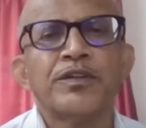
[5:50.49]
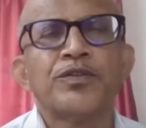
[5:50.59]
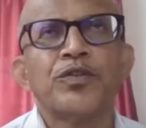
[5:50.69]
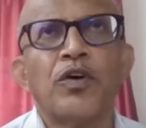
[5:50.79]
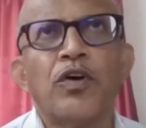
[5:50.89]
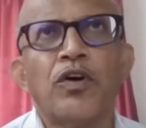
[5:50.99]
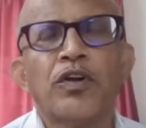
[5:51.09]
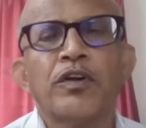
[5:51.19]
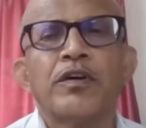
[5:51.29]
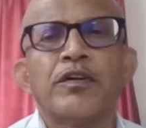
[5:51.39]
to
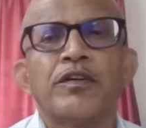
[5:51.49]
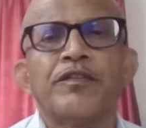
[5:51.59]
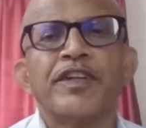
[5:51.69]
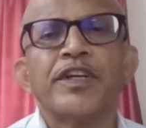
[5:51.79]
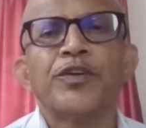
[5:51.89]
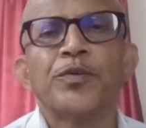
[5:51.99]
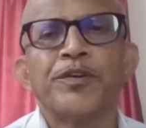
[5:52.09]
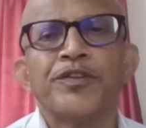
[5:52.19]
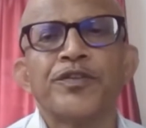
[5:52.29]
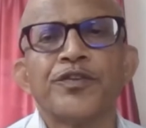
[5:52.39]
all free and
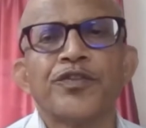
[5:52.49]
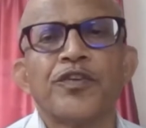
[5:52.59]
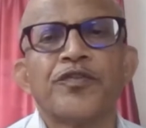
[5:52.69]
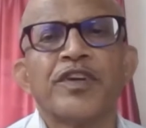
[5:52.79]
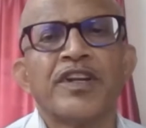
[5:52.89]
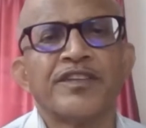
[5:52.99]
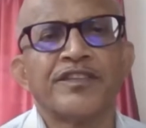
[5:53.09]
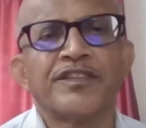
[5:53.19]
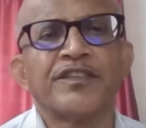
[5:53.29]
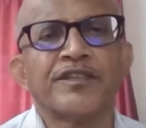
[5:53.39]
open source software
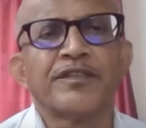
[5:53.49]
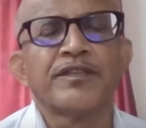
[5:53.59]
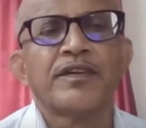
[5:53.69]
licenses.